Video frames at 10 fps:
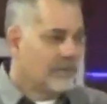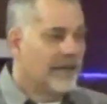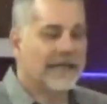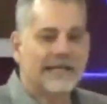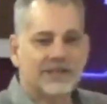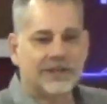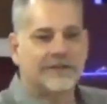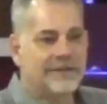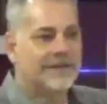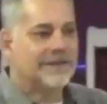religion
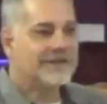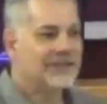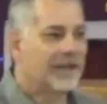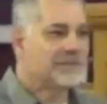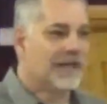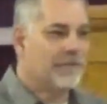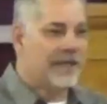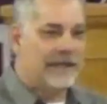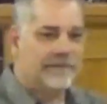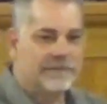jumped up
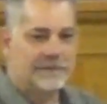in him.